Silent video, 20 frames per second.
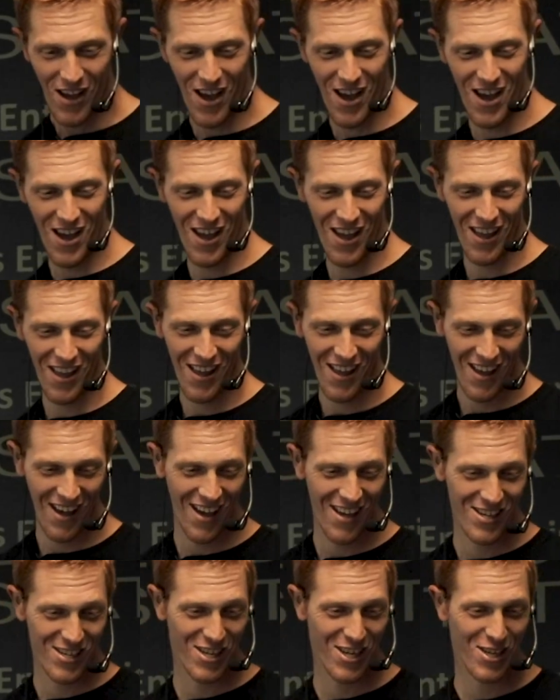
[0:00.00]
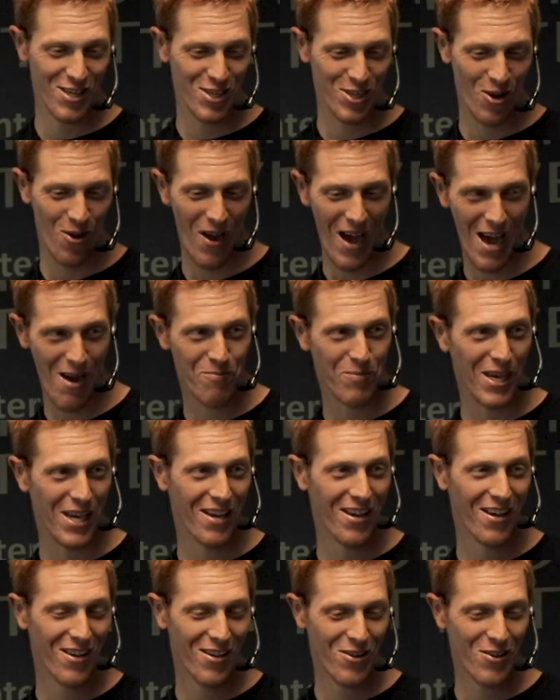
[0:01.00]
over all of the
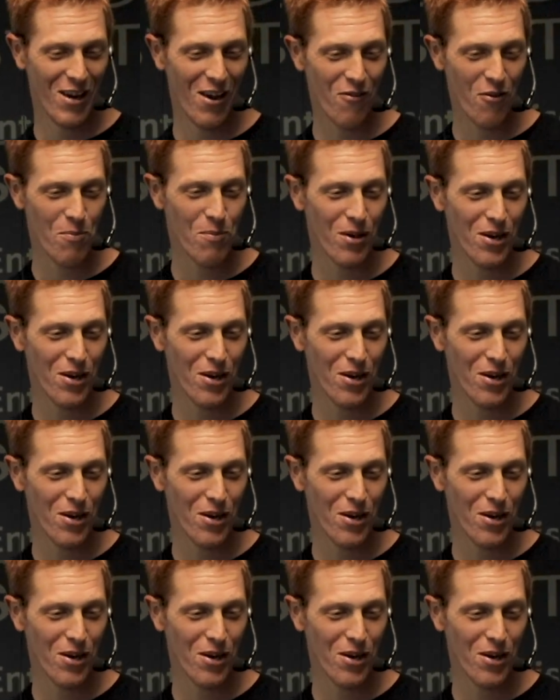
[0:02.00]
great pieces of